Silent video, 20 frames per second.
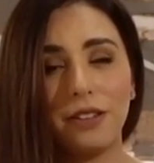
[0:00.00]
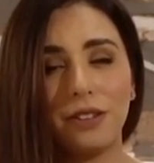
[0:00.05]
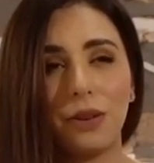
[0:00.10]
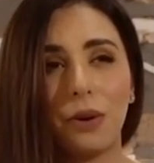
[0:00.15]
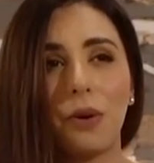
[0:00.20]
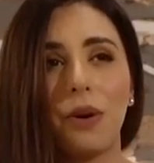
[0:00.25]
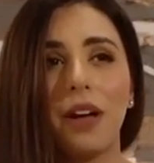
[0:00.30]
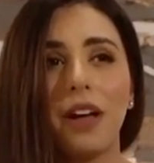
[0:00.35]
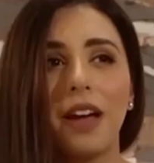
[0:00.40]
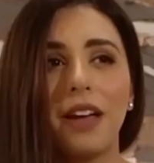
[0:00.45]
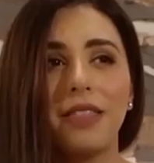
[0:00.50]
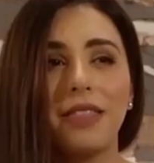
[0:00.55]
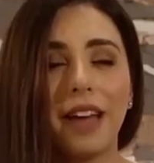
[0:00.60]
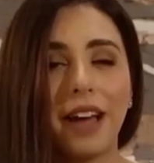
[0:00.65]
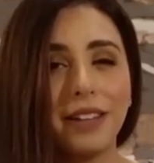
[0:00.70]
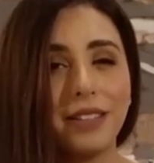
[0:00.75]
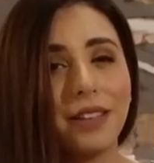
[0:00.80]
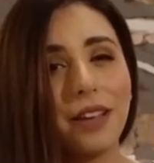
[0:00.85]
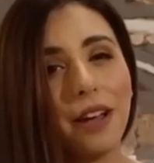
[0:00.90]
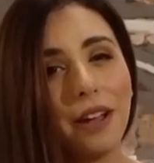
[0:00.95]
So
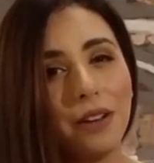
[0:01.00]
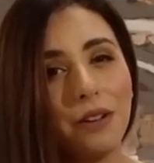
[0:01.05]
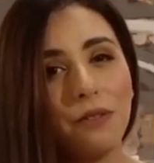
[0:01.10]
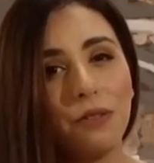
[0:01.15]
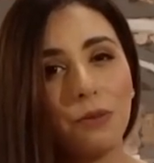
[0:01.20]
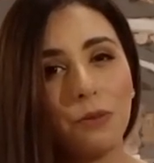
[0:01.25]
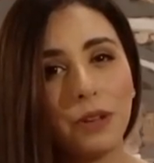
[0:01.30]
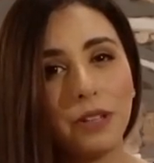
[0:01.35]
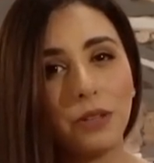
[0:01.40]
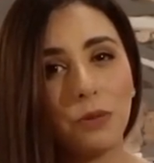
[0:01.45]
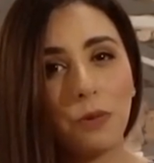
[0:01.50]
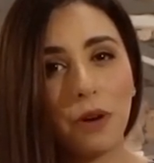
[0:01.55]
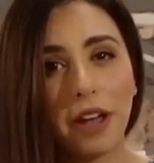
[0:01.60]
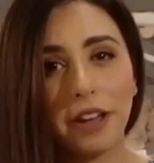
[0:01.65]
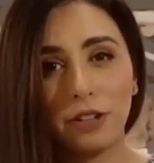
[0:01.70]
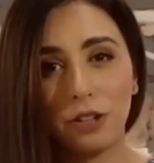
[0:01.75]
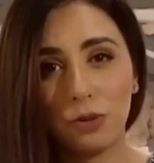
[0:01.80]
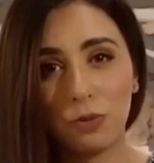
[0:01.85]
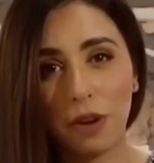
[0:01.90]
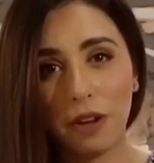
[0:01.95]
that's kind of the reason why I
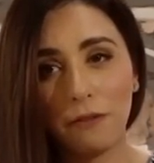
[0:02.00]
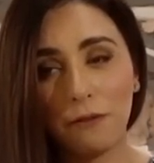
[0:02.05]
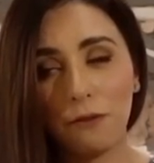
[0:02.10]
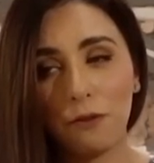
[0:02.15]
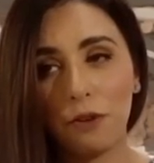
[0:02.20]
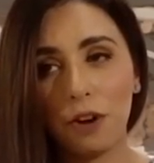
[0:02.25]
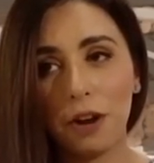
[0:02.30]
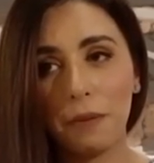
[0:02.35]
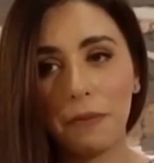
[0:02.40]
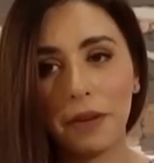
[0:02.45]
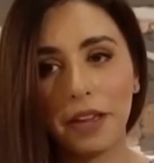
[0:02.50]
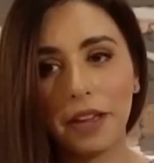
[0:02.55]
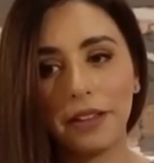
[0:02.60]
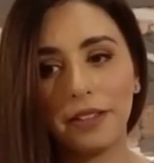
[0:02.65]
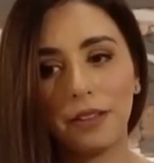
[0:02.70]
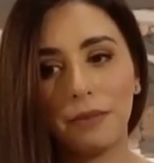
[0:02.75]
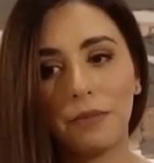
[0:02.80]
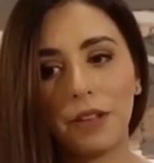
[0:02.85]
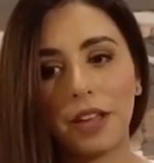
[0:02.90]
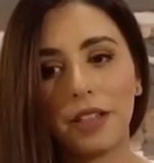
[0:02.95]
just went for it,
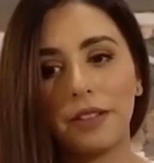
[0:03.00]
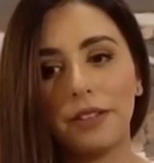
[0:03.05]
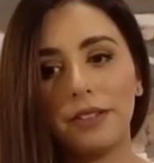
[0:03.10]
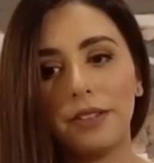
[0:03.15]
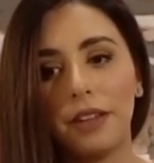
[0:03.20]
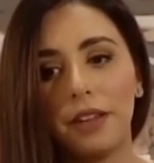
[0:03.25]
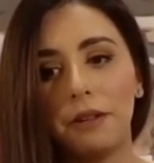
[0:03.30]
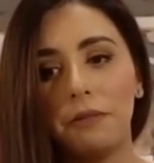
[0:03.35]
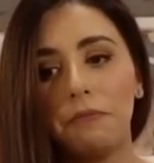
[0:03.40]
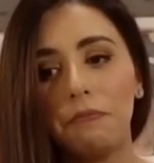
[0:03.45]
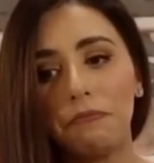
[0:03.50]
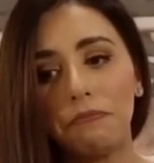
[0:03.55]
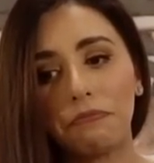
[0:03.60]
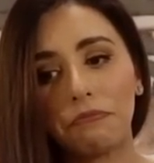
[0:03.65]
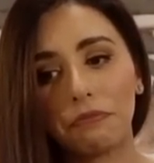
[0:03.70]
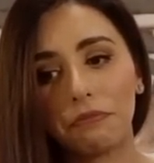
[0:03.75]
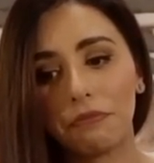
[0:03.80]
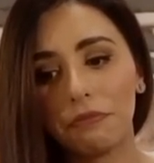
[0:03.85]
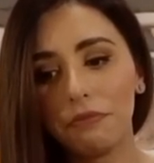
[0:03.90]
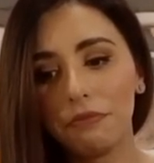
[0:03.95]
because I'm like, listen,
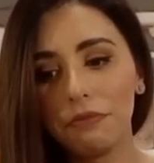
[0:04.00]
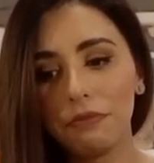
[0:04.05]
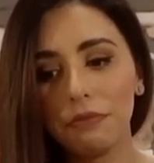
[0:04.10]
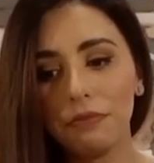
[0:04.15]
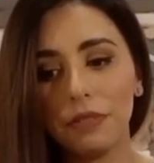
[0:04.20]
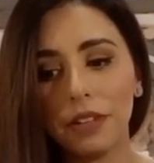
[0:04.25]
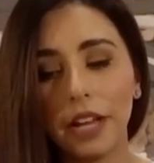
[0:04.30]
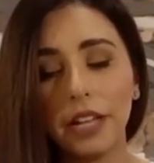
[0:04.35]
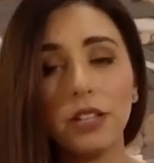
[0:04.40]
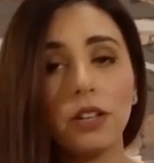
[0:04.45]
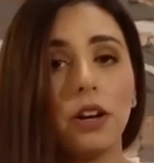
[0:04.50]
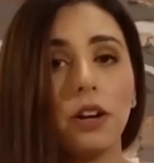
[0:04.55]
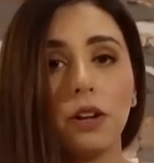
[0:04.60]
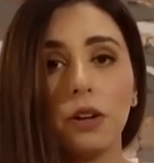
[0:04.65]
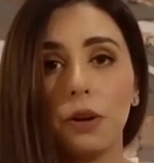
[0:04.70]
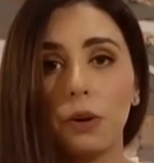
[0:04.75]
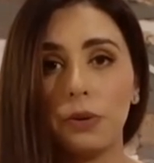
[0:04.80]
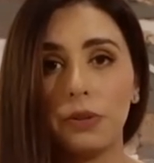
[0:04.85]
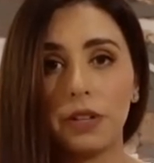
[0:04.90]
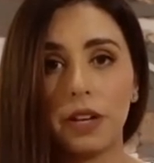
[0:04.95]
it's not in
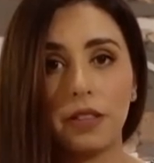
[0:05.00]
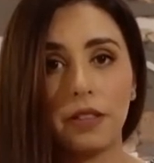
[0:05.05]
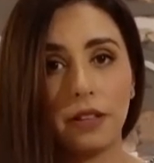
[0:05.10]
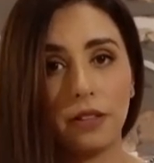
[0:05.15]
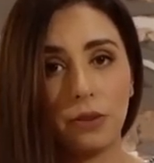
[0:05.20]
goatskin, that's